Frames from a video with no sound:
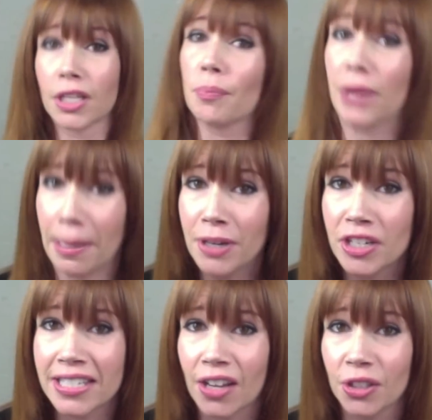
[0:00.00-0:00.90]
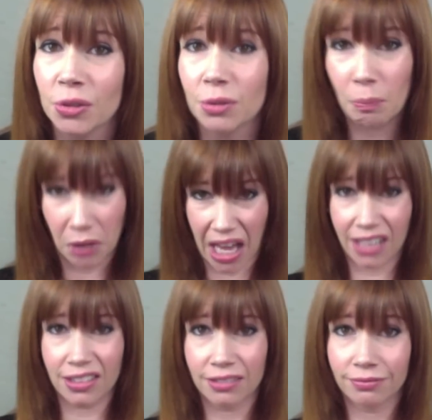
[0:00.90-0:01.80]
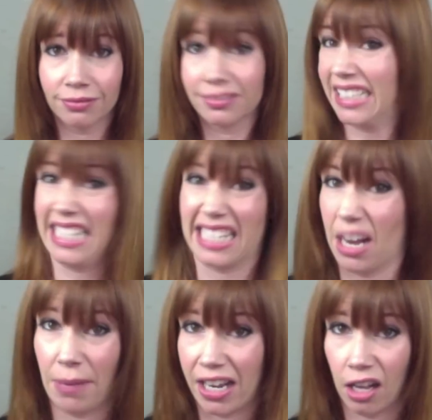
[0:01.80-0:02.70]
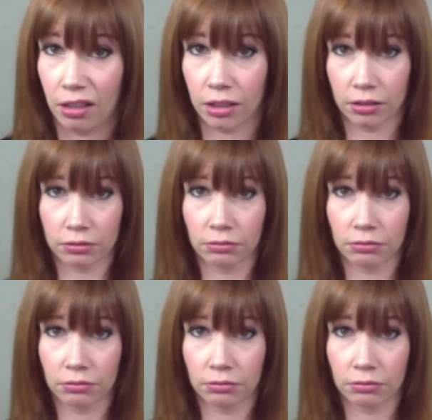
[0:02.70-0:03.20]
But I'm here to tell you, blonde, it's not my color.